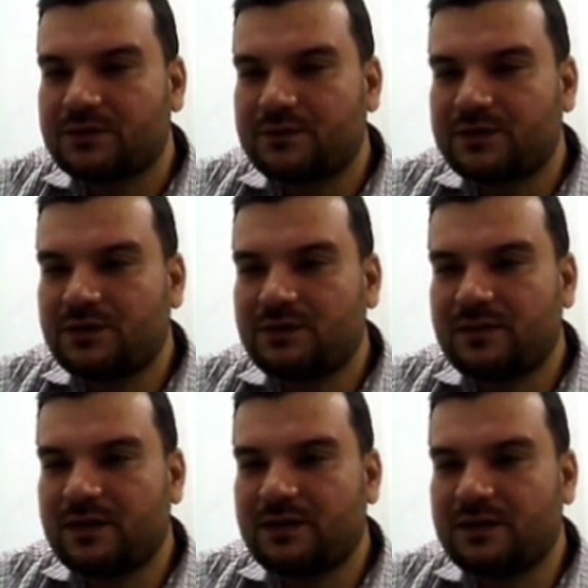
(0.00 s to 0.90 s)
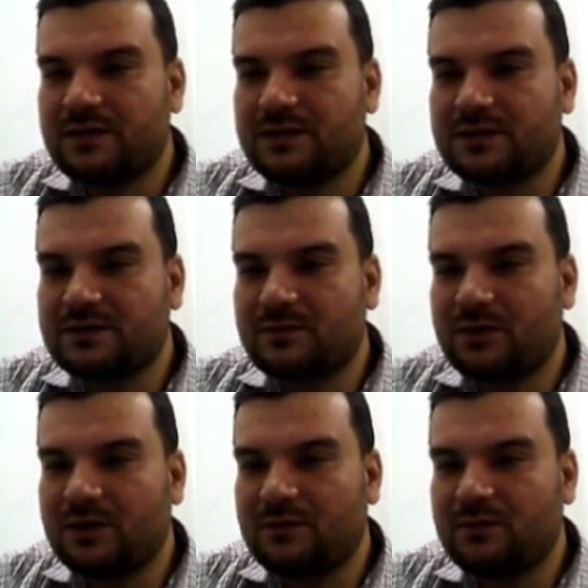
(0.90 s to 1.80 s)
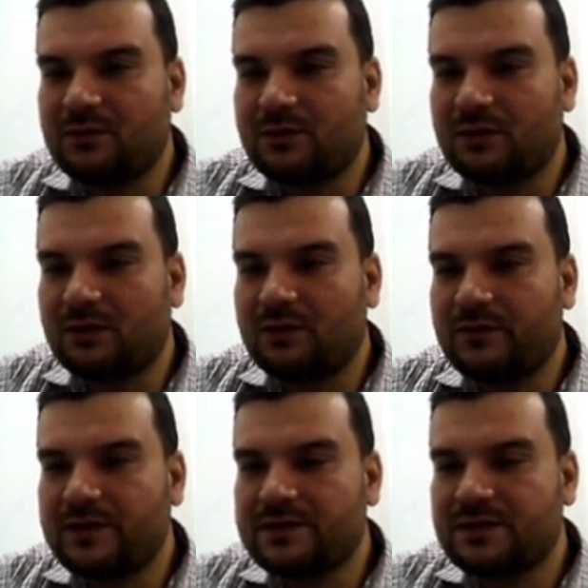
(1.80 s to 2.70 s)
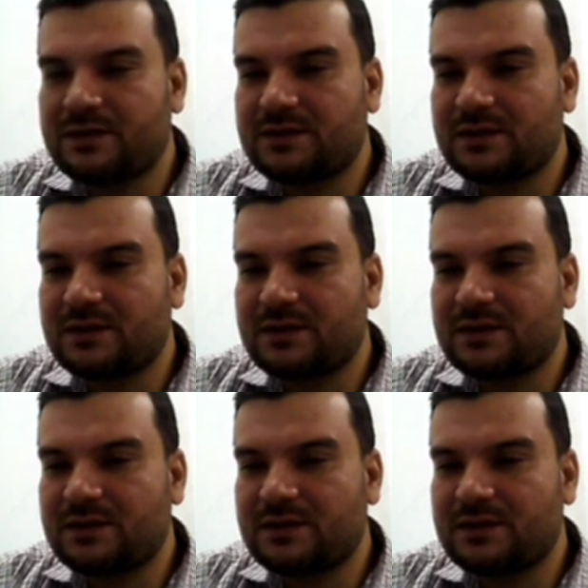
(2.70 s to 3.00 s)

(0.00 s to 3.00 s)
Fishermen in a smaller boat always yet